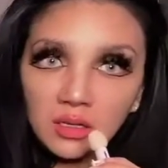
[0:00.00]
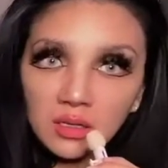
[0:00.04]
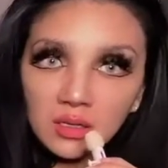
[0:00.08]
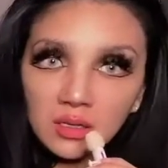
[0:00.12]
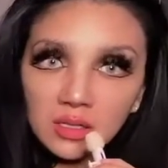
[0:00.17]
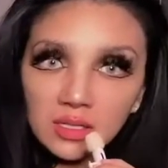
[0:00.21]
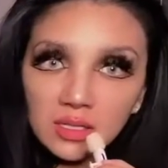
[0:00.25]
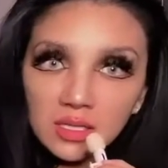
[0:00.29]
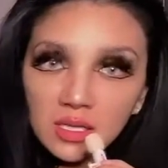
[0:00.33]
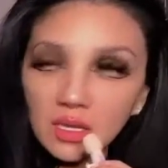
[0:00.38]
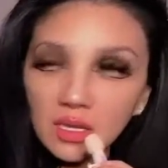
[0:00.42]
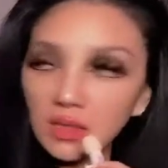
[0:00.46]

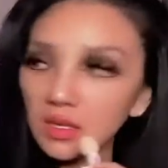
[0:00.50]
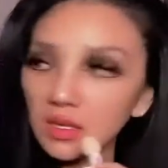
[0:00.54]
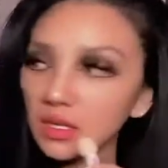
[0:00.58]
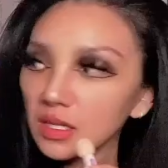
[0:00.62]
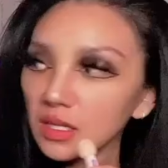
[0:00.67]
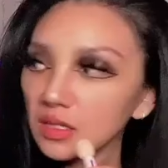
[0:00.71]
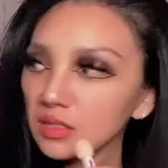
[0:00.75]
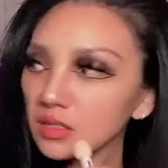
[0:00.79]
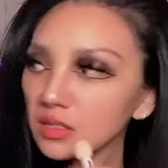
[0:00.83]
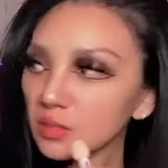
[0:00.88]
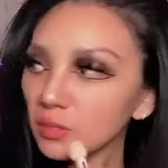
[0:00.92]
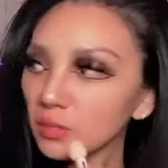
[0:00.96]
There's nothing
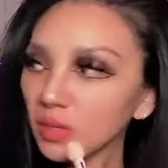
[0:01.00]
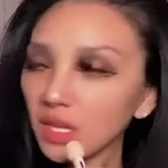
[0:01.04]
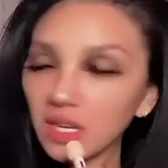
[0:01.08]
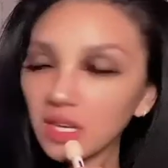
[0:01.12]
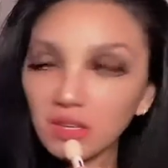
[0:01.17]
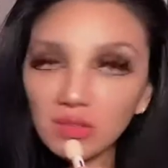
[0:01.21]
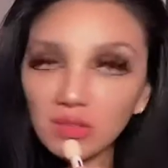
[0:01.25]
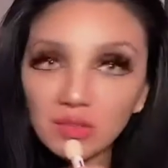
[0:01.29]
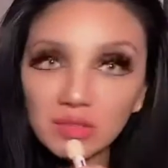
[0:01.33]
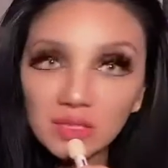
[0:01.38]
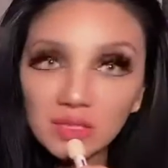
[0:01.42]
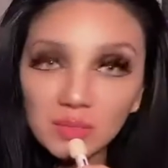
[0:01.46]
else
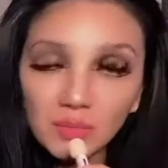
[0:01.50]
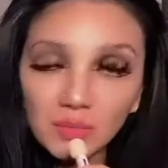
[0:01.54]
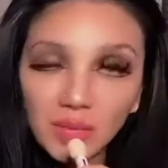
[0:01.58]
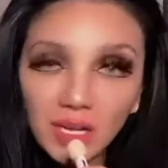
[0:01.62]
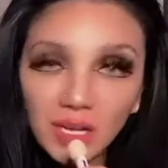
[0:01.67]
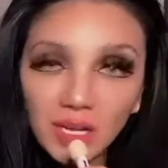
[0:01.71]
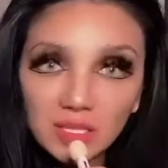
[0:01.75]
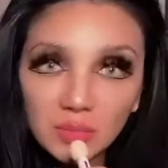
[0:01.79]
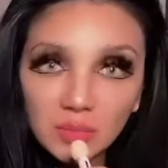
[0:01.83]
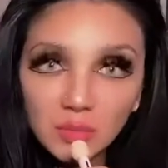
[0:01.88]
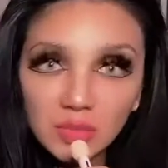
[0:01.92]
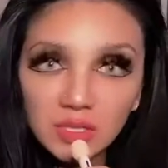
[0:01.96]
black on this
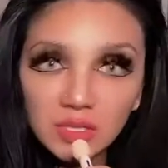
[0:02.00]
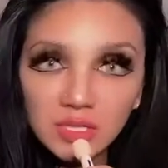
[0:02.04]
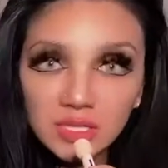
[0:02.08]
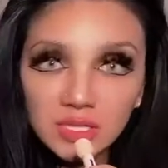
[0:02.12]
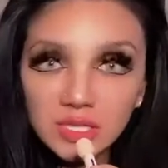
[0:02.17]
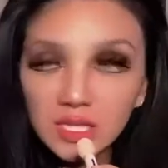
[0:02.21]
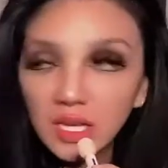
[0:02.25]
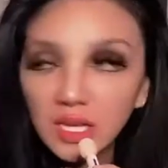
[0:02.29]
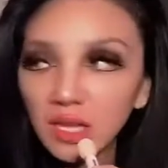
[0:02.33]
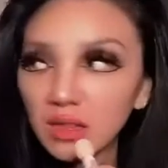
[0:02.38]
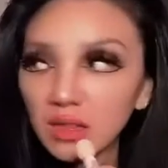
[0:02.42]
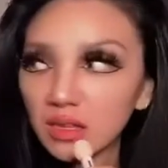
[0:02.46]
bag to pull it
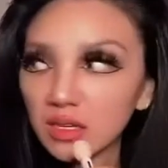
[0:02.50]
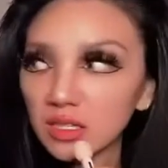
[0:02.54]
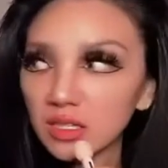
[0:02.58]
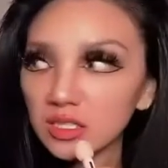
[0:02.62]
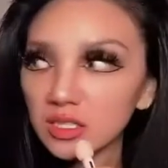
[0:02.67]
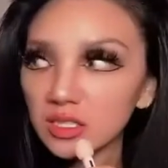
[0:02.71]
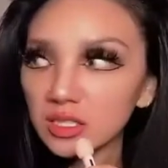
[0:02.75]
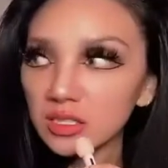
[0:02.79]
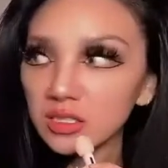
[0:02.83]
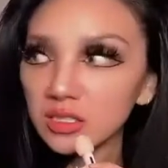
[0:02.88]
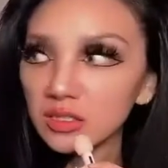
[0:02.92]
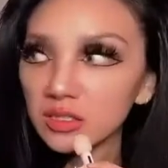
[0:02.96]
together. It
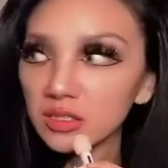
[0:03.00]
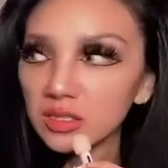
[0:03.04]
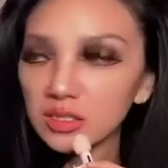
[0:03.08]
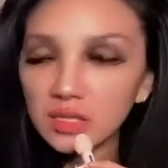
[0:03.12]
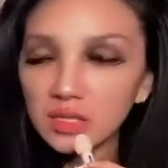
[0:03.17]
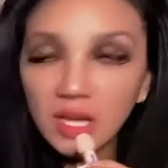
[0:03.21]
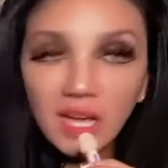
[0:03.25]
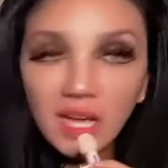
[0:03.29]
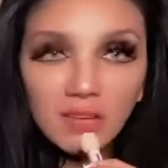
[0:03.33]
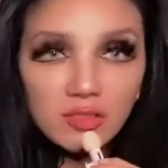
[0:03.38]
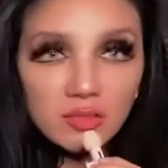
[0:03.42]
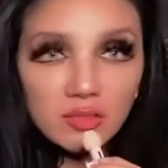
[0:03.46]
just looks
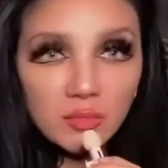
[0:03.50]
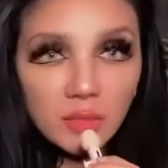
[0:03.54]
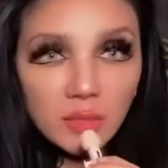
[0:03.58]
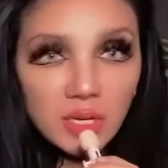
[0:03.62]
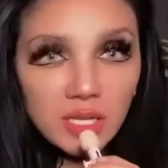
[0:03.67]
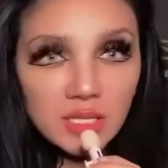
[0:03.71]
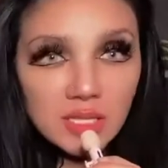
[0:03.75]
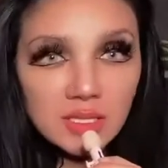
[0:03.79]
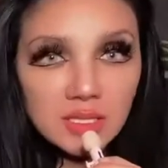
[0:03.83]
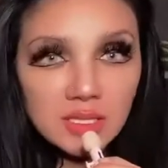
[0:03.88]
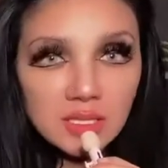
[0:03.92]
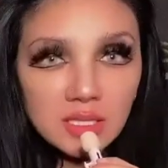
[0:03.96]
out of
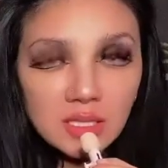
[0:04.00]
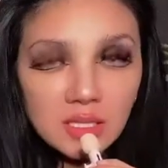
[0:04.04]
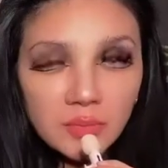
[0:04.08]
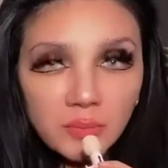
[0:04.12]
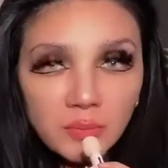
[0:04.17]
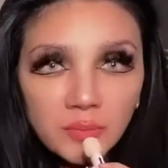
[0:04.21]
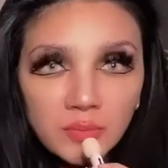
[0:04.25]
place.